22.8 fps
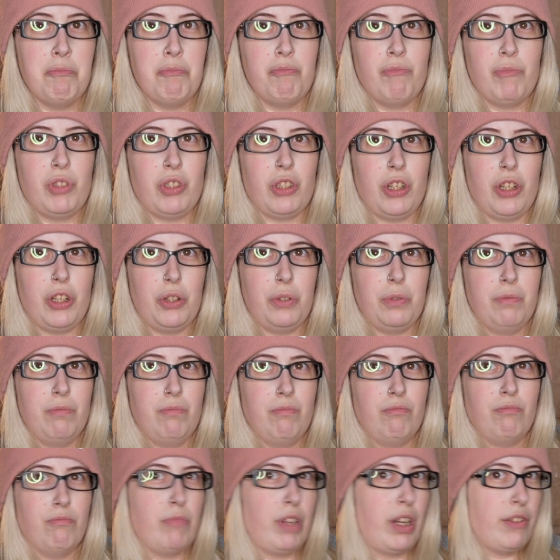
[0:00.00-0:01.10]
So
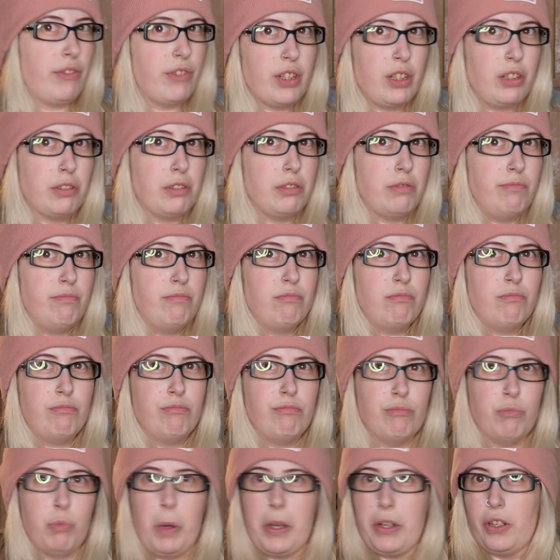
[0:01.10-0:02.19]
I figured,
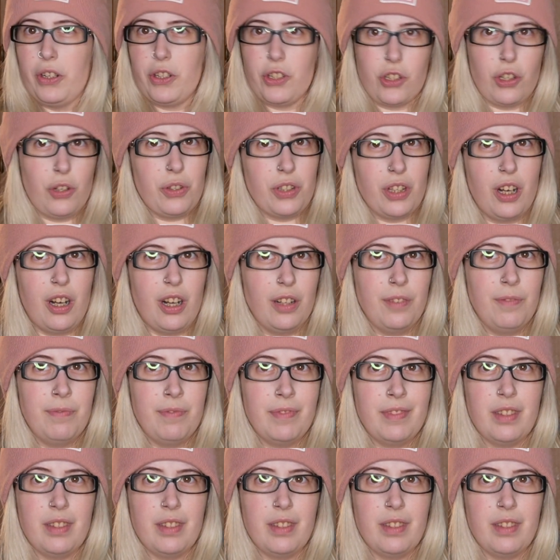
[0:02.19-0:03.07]
why not show y'all?